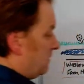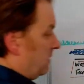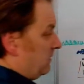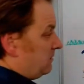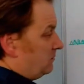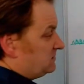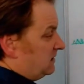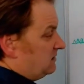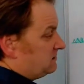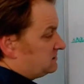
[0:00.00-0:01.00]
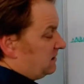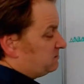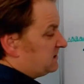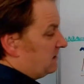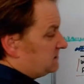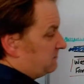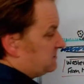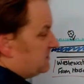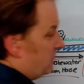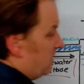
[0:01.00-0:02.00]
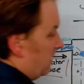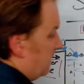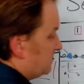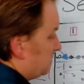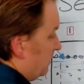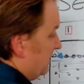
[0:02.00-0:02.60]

It goes in, it steps down, and so